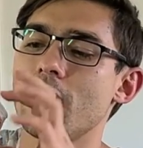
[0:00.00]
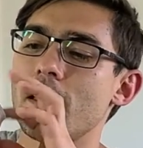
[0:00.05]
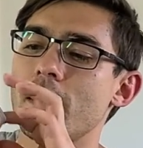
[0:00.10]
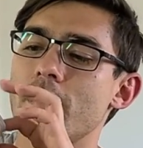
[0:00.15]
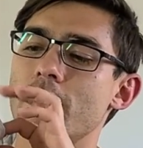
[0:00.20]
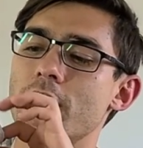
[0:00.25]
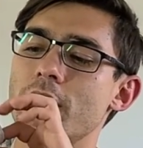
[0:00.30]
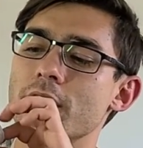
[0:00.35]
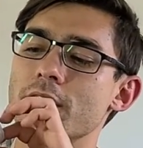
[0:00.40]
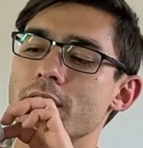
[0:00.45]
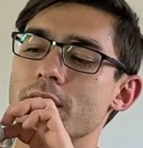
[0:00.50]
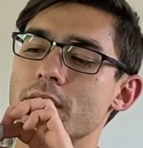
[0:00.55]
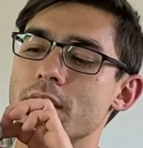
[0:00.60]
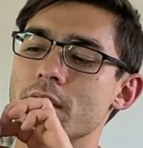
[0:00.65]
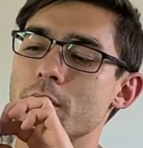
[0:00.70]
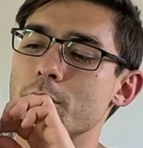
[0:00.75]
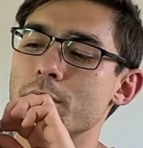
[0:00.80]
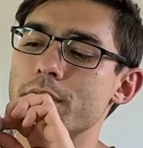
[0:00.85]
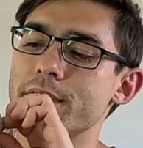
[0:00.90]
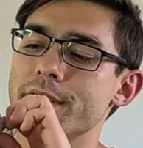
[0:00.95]
this
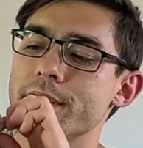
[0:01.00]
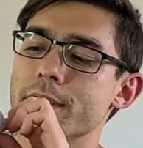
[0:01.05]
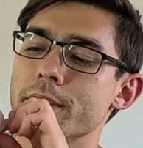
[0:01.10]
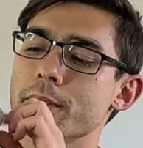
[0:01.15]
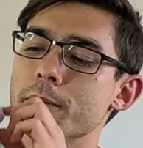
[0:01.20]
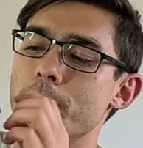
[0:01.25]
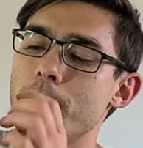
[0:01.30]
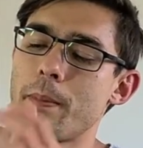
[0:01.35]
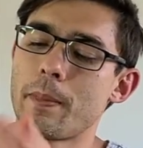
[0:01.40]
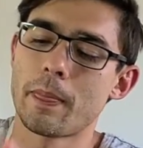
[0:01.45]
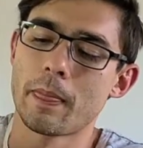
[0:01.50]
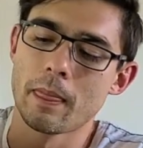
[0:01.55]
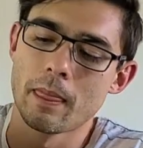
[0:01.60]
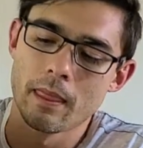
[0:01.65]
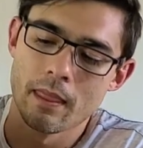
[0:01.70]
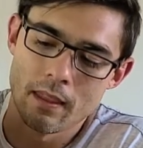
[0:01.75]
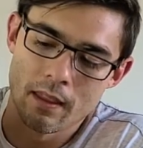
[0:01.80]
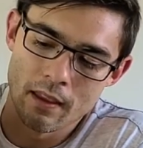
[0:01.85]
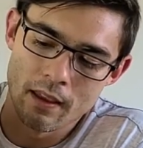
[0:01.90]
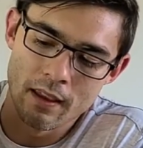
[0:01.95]
zip seal.
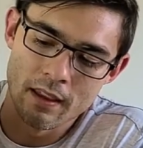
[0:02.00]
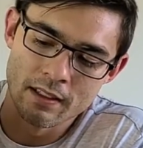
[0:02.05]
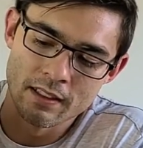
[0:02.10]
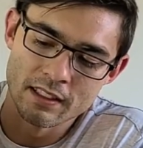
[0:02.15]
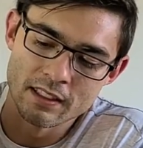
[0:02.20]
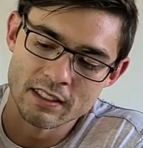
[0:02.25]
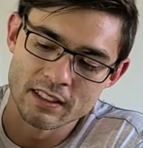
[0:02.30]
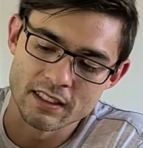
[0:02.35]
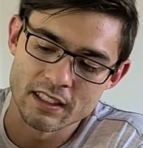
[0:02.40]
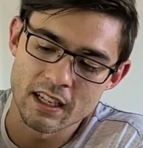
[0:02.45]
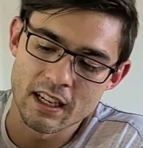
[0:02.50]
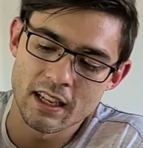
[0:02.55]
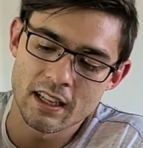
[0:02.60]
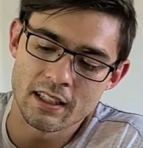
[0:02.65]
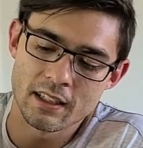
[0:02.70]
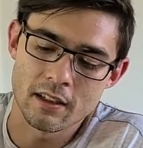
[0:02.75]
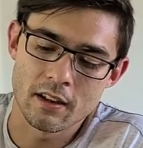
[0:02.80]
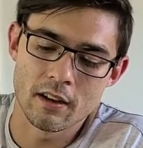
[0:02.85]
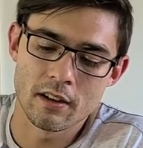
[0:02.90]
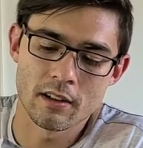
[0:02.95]
And
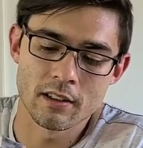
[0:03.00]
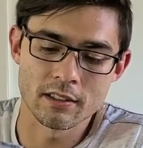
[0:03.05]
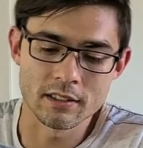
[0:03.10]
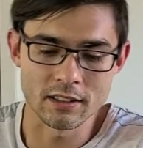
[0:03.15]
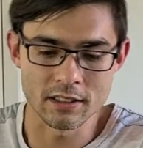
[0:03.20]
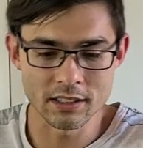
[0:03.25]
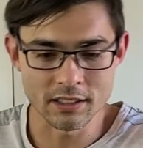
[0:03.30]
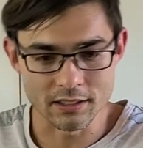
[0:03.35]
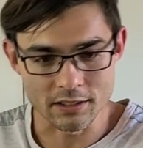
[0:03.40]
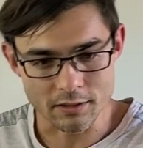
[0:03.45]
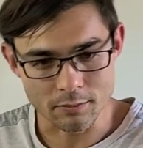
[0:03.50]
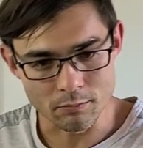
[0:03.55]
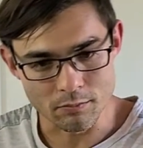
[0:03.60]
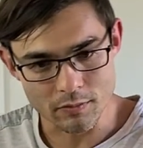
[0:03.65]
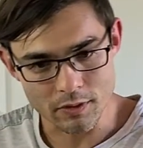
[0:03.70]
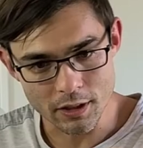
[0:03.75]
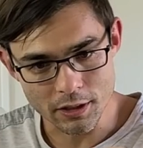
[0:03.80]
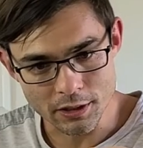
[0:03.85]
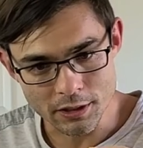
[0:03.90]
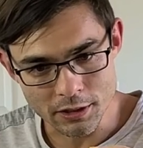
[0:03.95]
inside are these.
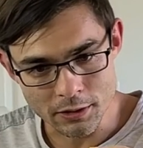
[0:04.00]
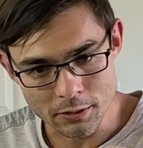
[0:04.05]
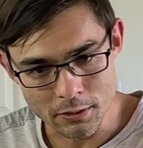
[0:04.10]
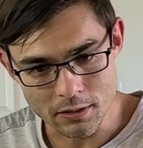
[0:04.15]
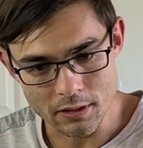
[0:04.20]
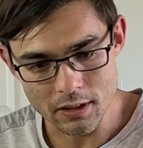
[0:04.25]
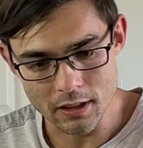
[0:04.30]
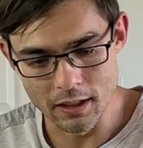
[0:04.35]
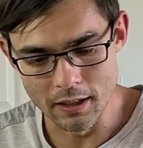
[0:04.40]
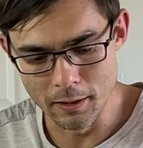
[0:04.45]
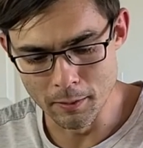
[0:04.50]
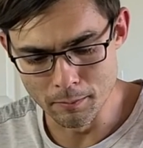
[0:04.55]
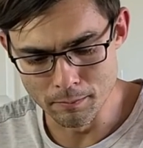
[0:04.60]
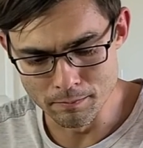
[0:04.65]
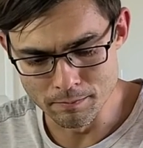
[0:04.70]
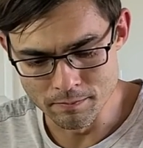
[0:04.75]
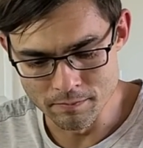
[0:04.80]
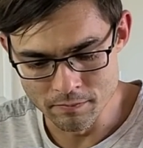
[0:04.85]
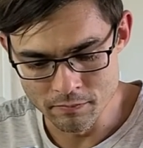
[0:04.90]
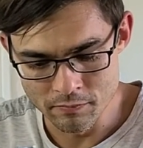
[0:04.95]
They're cute.
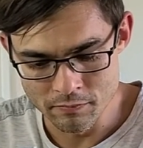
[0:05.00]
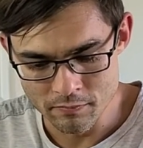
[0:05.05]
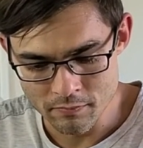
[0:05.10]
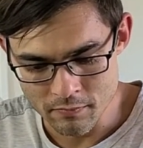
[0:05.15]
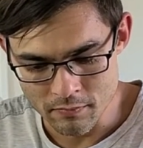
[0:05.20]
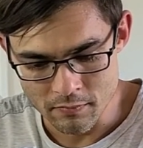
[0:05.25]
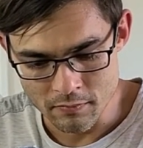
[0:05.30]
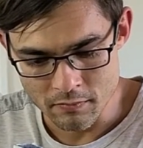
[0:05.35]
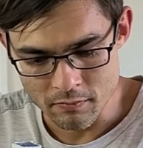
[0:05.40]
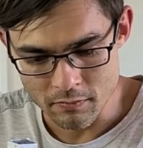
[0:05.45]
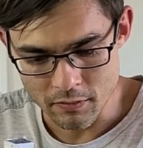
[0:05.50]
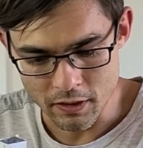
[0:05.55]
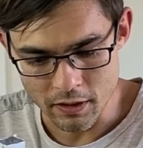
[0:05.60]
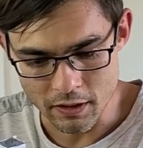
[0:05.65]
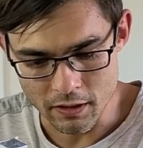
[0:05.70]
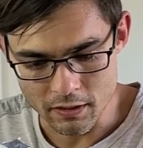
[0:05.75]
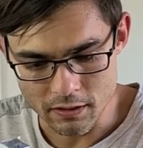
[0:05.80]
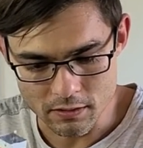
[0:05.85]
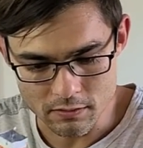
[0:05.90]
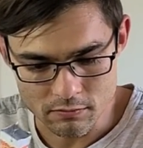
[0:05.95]

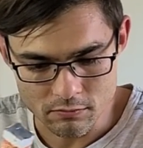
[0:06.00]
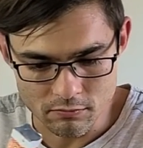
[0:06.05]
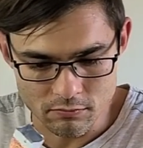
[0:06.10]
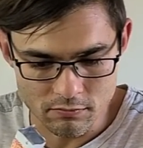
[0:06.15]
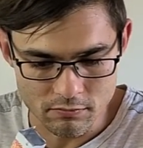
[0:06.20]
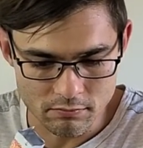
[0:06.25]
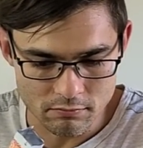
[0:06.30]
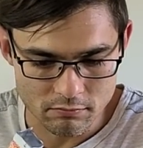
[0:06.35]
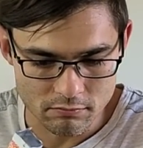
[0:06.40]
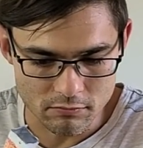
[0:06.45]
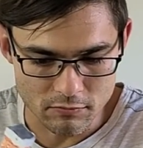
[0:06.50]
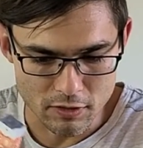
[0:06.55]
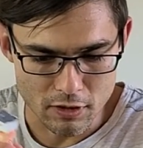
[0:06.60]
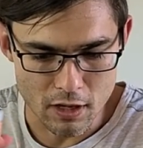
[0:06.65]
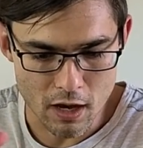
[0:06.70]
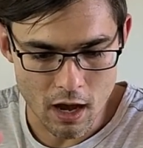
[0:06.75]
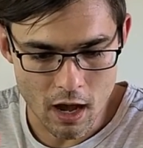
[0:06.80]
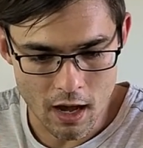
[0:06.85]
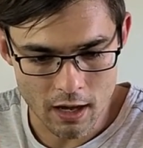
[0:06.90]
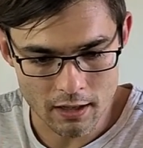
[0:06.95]
They're
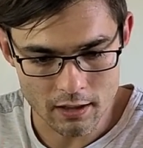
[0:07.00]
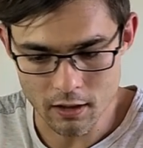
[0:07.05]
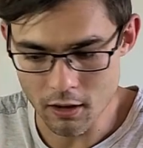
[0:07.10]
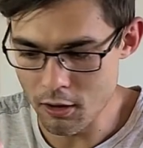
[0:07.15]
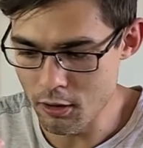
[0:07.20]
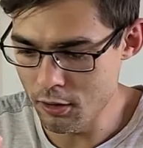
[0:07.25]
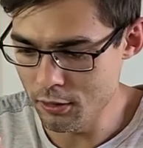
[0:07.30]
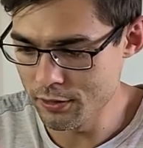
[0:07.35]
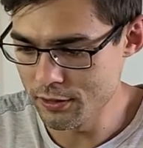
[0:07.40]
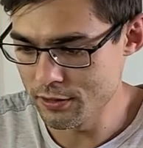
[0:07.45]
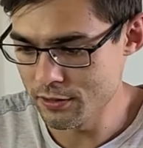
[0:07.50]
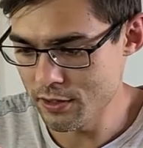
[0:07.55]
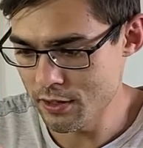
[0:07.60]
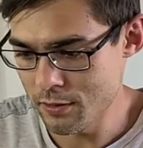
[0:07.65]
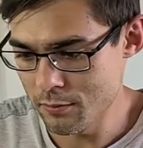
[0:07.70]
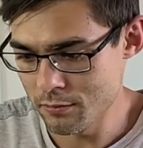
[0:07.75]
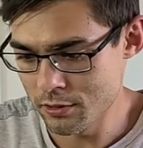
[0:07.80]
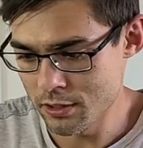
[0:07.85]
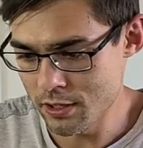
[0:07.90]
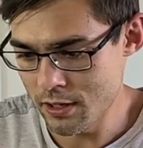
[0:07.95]
not all the
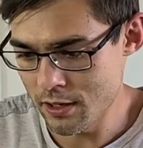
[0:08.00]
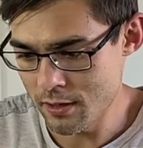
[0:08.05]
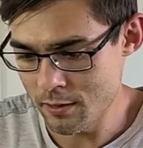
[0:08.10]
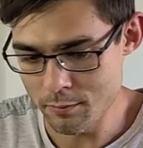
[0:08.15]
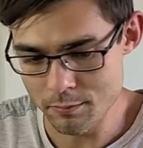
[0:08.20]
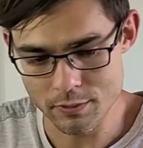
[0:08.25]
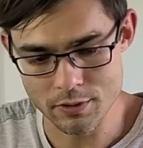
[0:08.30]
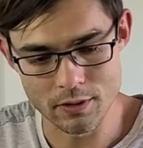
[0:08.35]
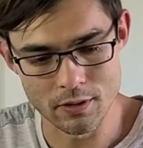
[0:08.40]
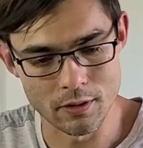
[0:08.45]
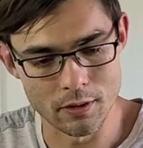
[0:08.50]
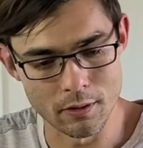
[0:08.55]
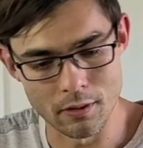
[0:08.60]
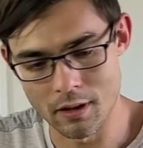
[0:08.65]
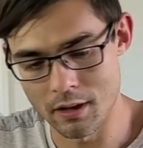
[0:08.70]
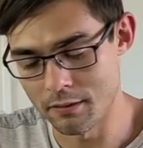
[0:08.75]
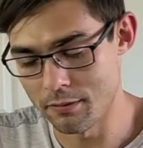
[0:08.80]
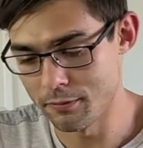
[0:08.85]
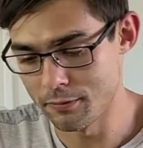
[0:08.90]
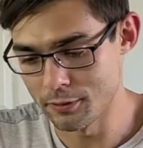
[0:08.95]
same shape, so
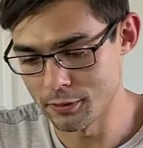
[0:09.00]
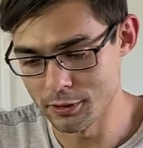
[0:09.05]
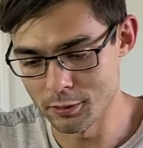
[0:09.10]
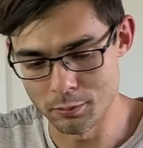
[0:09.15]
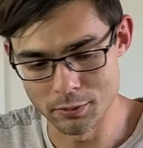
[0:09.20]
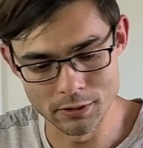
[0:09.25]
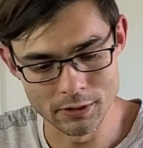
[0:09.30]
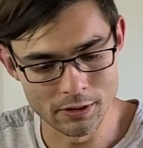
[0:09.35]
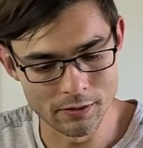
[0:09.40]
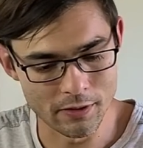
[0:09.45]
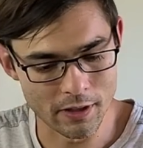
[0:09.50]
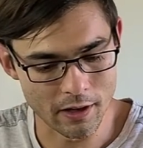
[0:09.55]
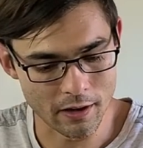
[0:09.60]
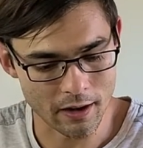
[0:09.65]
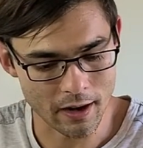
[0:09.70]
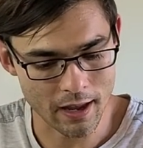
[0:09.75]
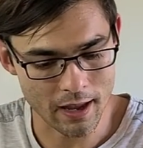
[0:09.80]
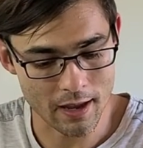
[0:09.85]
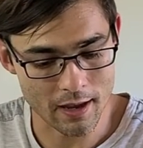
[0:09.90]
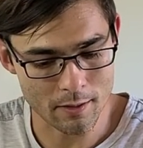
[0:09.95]
I fully believe they are
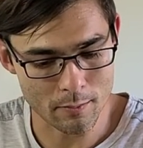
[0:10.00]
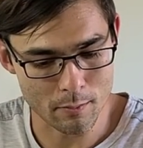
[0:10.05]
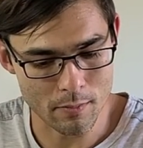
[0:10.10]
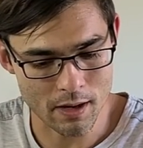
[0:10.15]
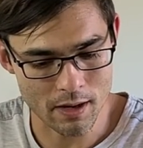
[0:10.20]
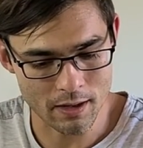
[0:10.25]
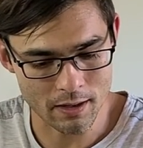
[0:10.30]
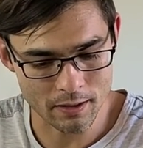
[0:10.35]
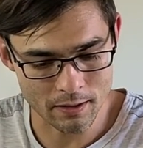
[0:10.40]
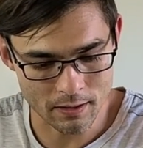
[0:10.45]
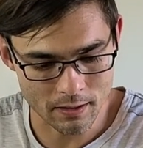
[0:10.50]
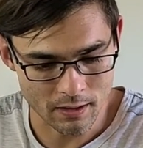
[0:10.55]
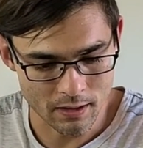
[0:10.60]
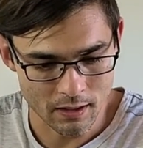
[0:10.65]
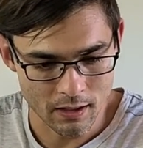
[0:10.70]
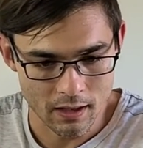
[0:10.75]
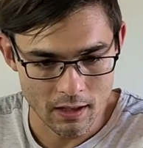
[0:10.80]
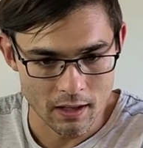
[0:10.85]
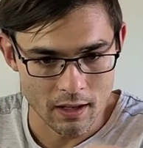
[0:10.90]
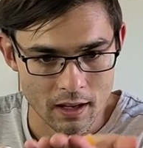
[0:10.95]
handmade.
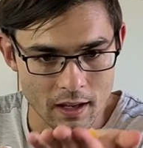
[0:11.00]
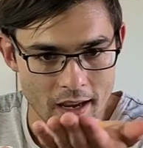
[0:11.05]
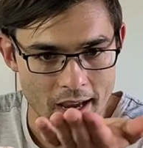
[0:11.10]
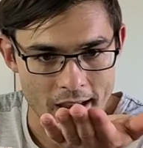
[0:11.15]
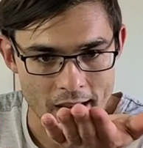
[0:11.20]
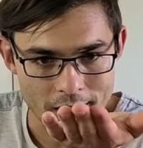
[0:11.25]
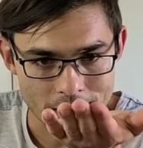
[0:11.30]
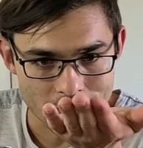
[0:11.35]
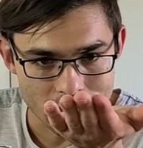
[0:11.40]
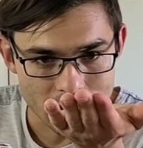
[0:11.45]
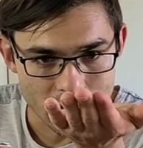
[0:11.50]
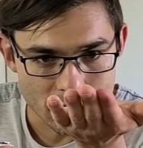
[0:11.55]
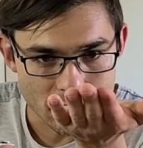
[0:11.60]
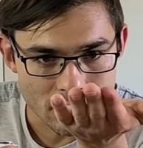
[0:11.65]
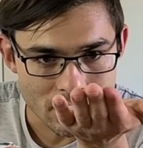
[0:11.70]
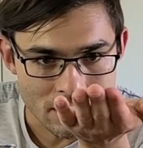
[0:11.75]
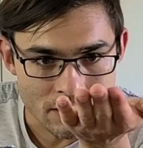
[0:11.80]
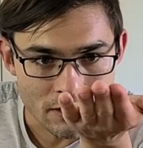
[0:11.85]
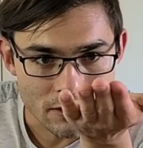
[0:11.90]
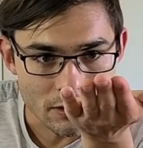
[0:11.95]
And they
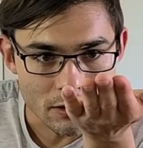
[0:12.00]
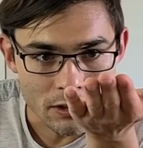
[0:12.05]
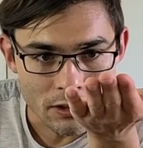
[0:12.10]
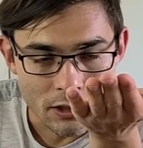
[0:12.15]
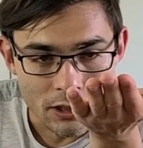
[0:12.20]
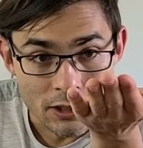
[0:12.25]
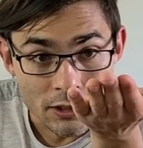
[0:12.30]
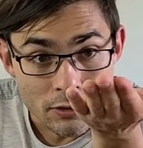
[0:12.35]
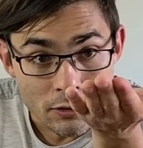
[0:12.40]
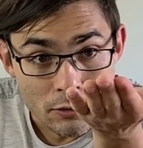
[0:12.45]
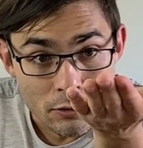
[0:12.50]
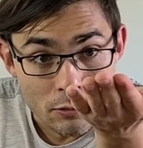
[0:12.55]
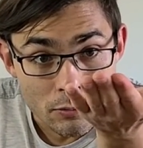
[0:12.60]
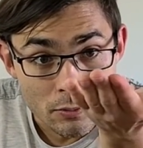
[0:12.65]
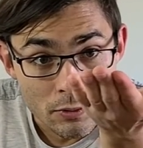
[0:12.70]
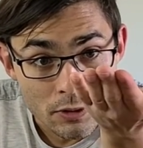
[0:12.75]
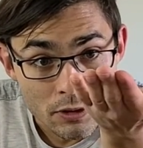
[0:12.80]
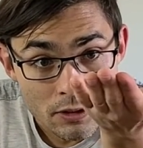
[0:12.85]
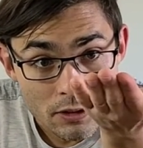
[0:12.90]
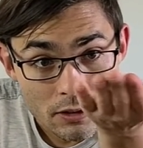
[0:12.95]
look like little
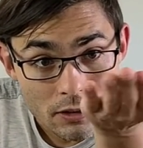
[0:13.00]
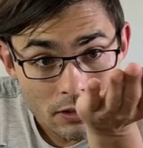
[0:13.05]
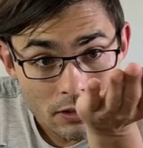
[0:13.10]
cubes